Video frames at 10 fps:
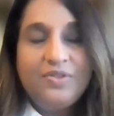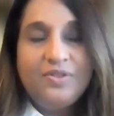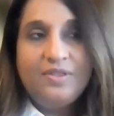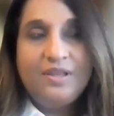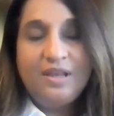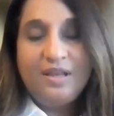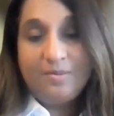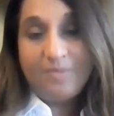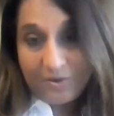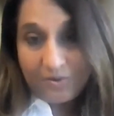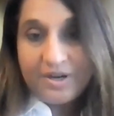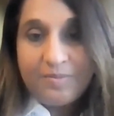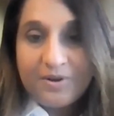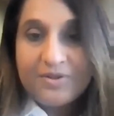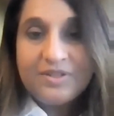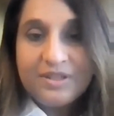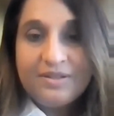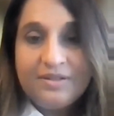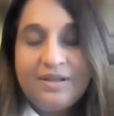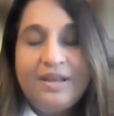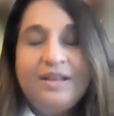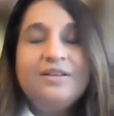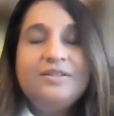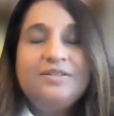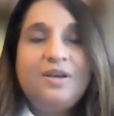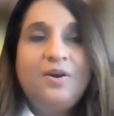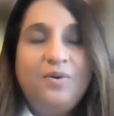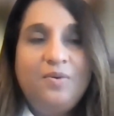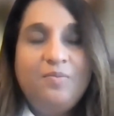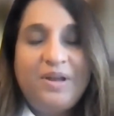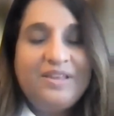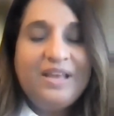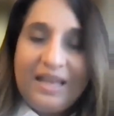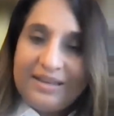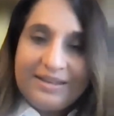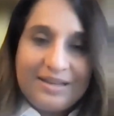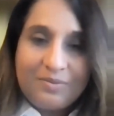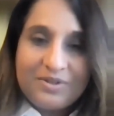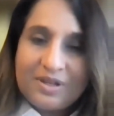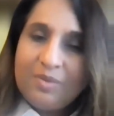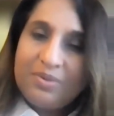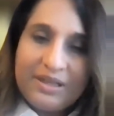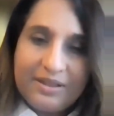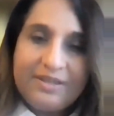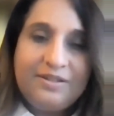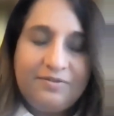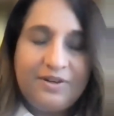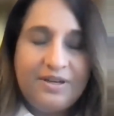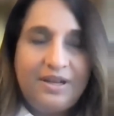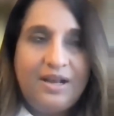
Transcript: the minority person. So, but then it was completely different.